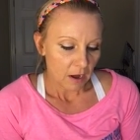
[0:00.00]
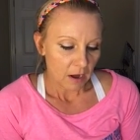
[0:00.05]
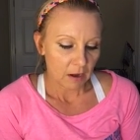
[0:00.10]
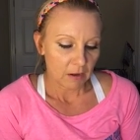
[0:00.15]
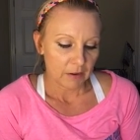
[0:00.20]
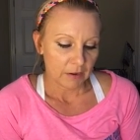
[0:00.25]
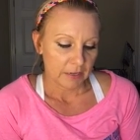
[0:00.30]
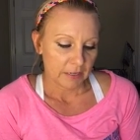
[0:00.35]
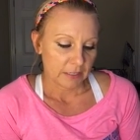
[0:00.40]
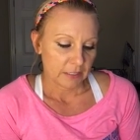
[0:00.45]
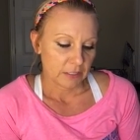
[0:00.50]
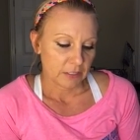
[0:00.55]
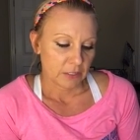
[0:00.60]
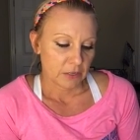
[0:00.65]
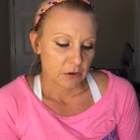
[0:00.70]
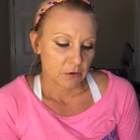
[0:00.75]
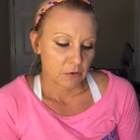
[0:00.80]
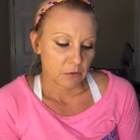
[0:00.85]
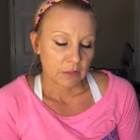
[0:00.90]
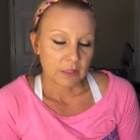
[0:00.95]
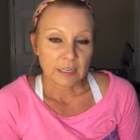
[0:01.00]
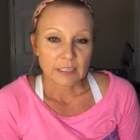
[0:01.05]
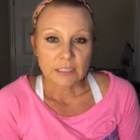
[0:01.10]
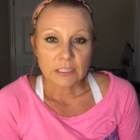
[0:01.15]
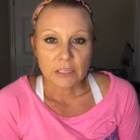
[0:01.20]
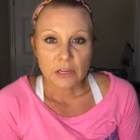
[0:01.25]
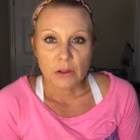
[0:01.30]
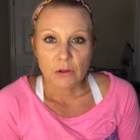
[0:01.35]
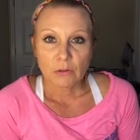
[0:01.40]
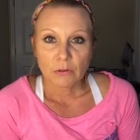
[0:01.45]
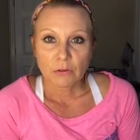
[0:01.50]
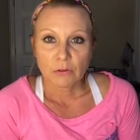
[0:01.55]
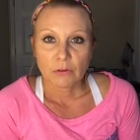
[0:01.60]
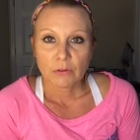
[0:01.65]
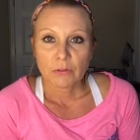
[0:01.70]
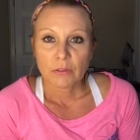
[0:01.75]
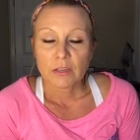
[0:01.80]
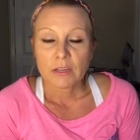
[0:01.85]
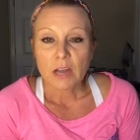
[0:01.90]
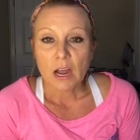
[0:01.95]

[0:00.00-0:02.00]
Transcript: all right, so let's go through the